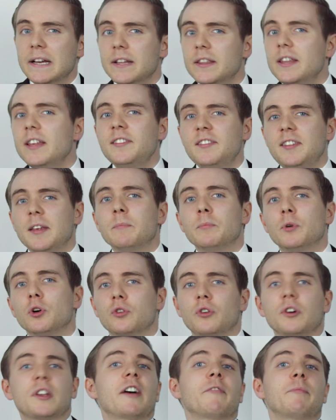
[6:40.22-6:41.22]
This
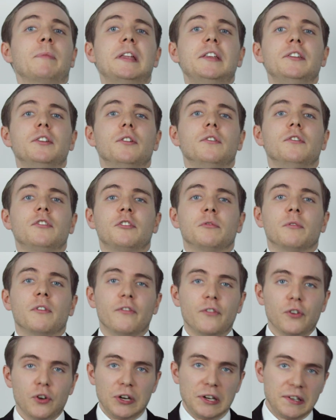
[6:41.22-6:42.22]
symbol could have been used to
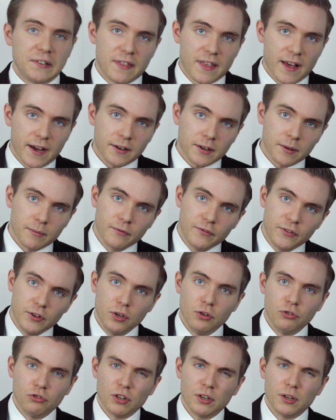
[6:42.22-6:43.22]
avoid that
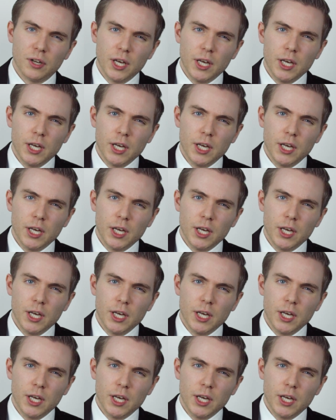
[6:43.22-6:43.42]
confusion.